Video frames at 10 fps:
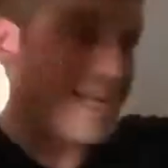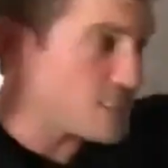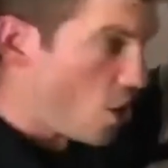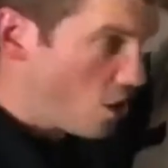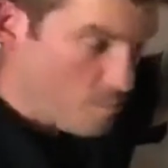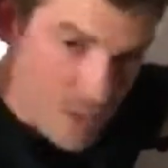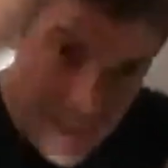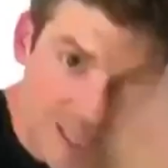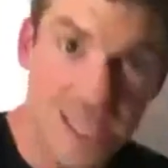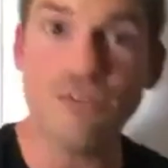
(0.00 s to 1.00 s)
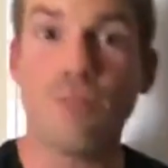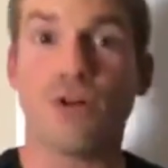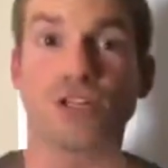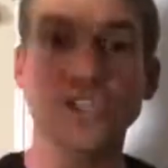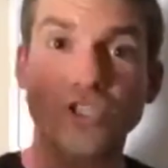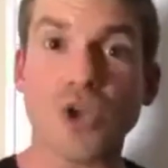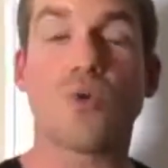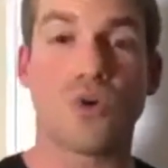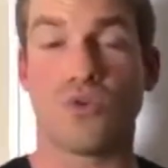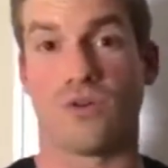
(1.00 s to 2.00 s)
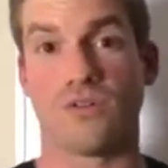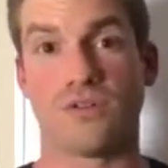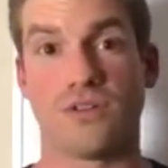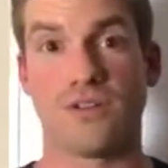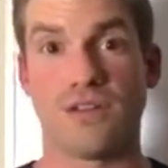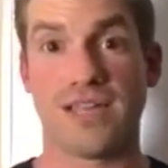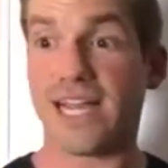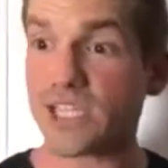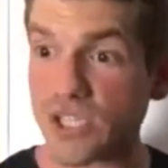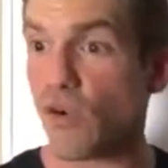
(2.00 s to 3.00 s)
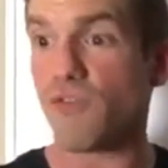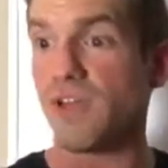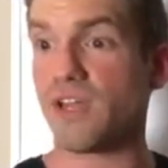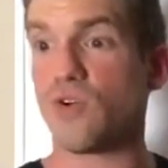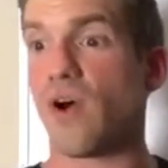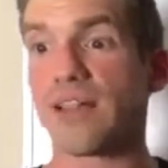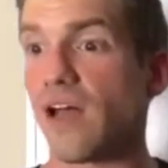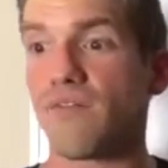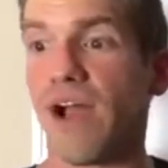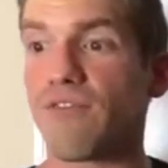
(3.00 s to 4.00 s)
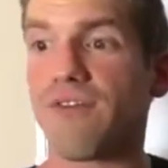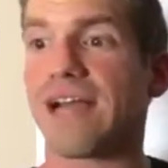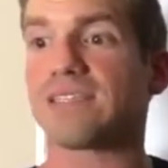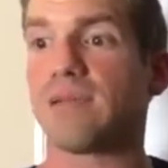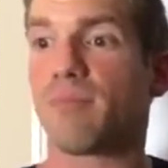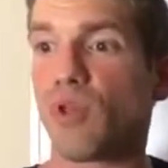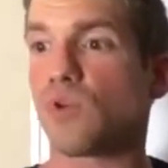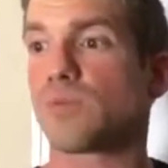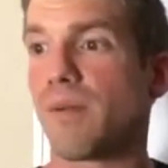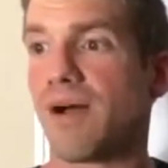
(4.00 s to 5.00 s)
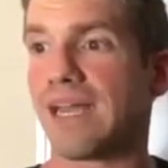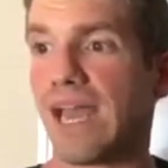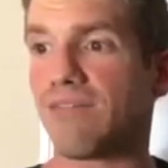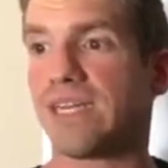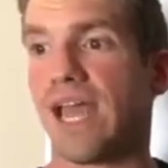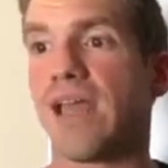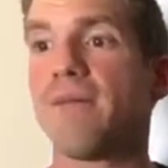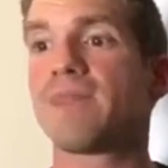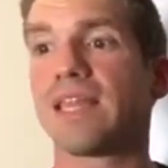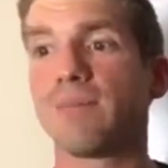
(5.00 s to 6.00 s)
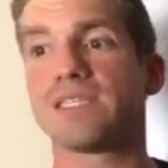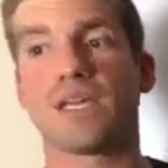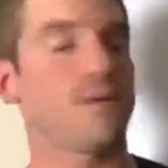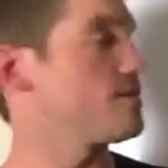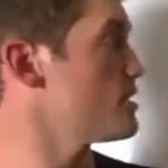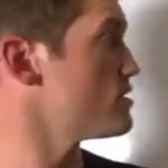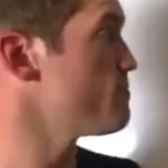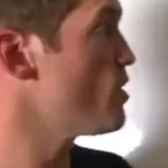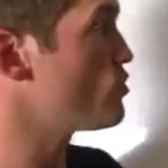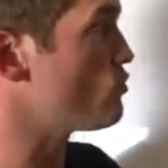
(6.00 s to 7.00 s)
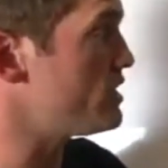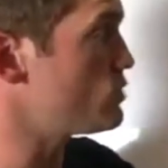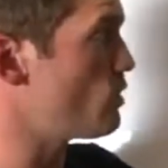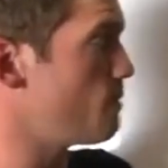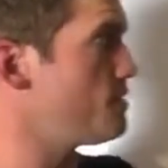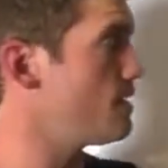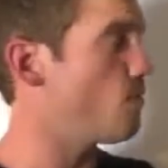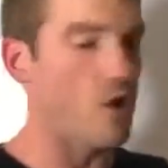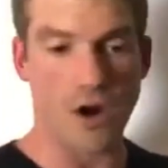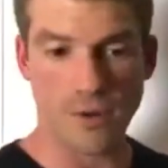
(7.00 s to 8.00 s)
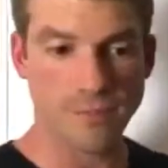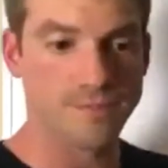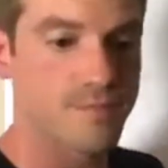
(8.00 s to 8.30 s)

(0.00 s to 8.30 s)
It's unbelievable. It's so cool. It's so freaking cool. I love I, fasting blows my mind every day. And let me tell you about this. The reason why BMR,